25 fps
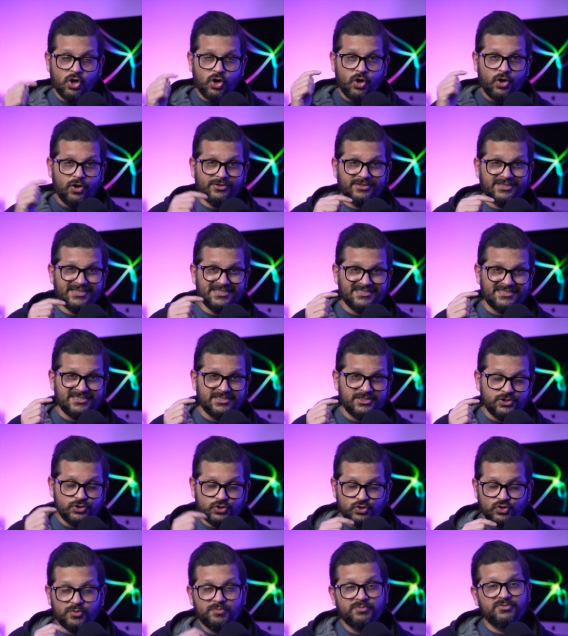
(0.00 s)
on this
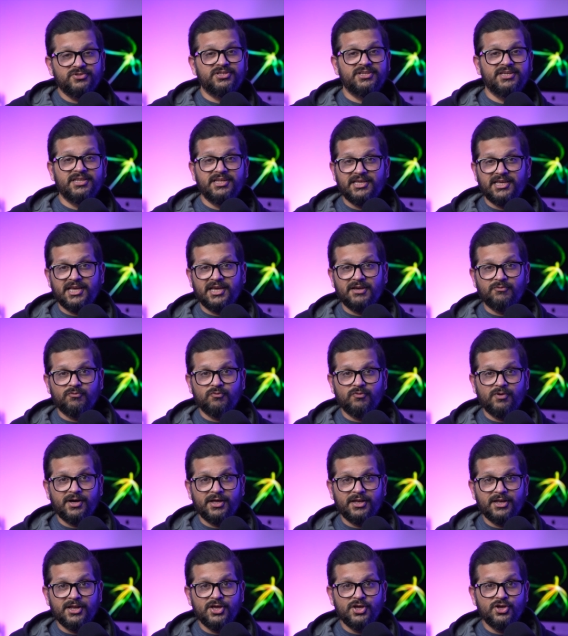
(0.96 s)
Zoom
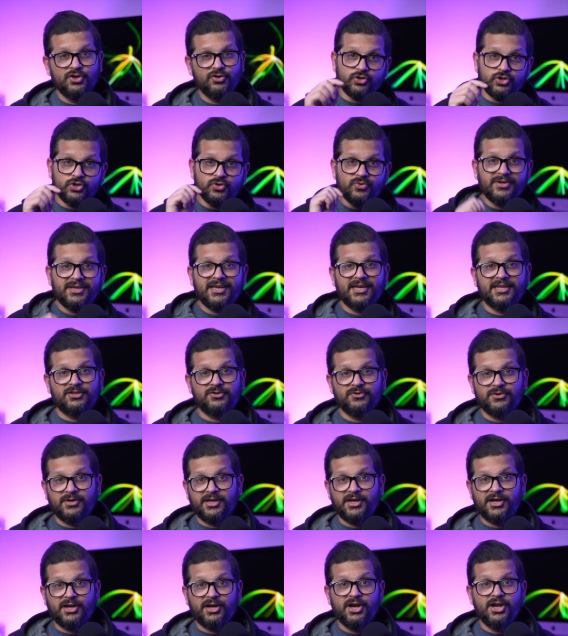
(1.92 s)
ZDM-1. So you get to
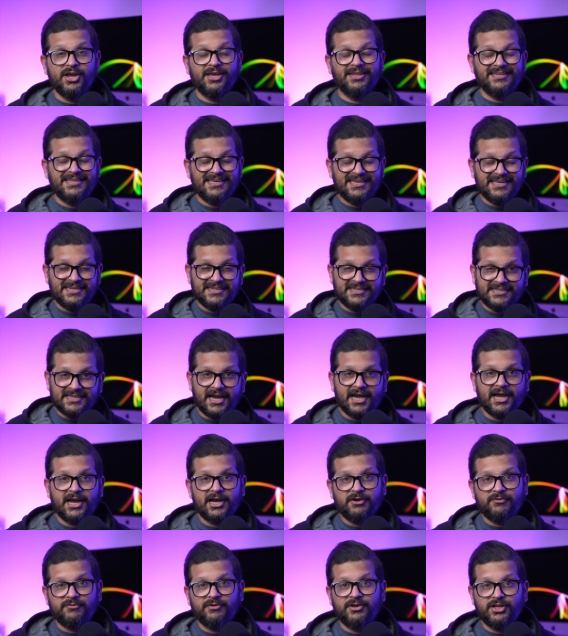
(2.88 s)
hear the
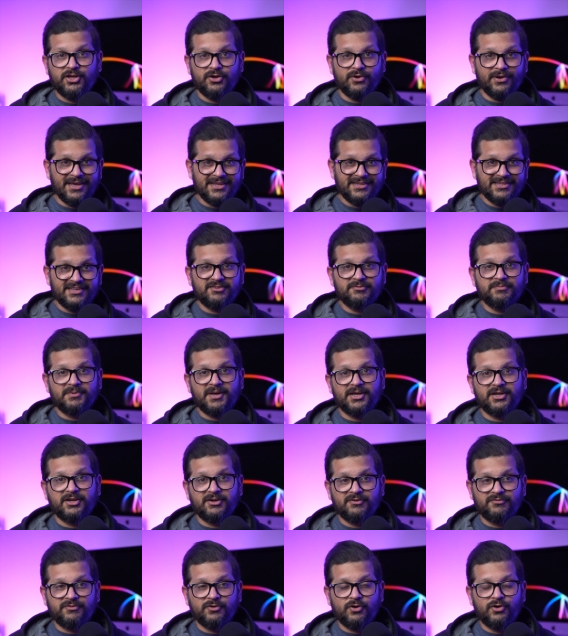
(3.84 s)
entire video in this
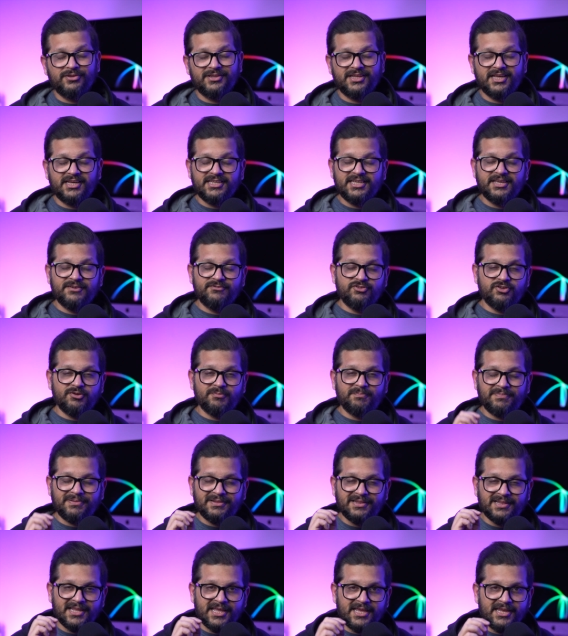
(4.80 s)
microphone that gives you
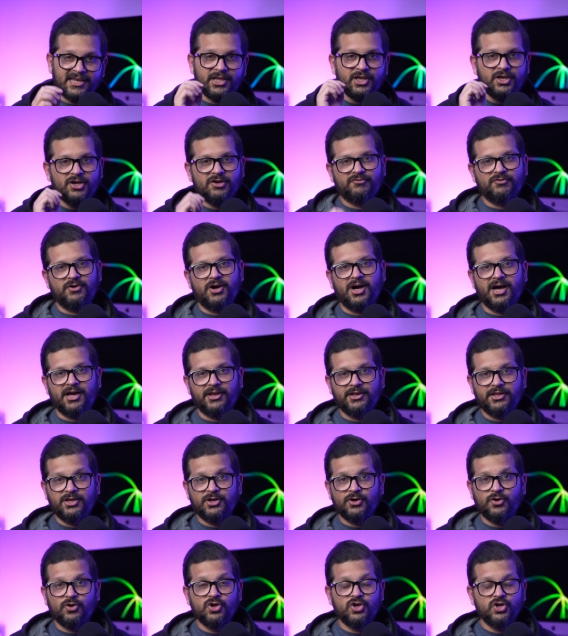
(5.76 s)
plenty of
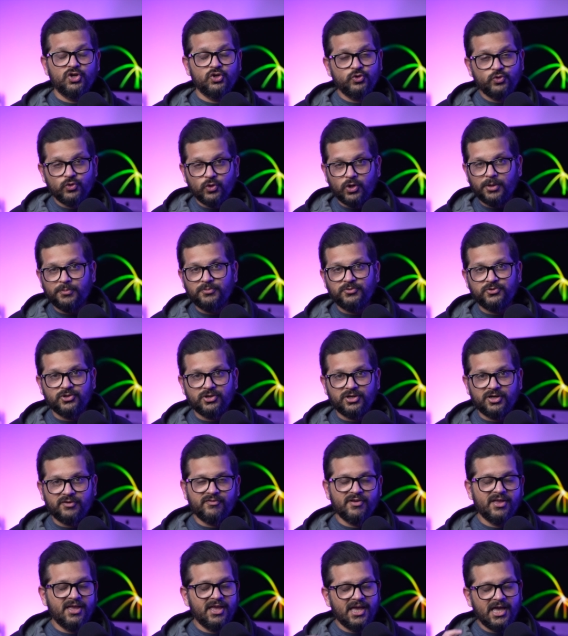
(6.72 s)
audio to
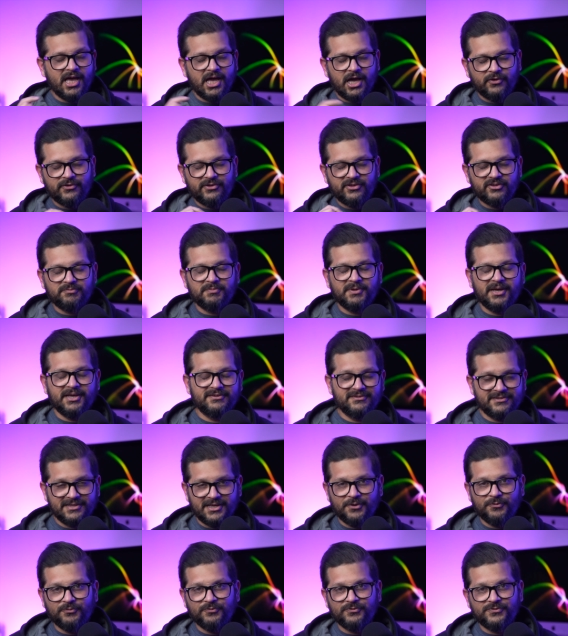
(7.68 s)
observe how this mic
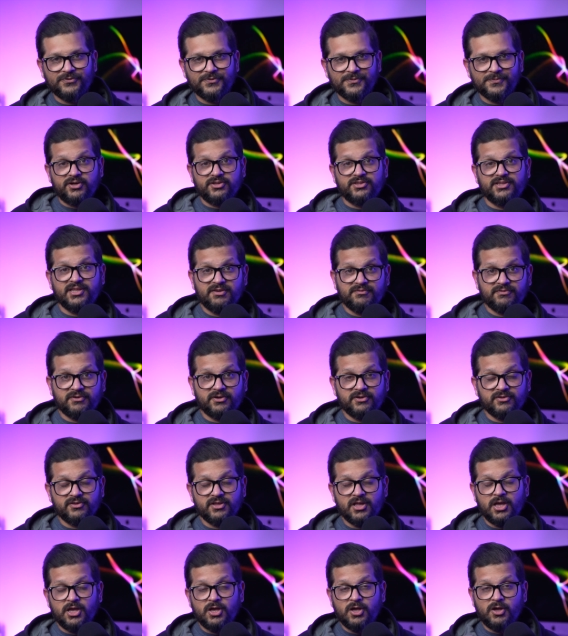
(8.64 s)
sounds. First thing first,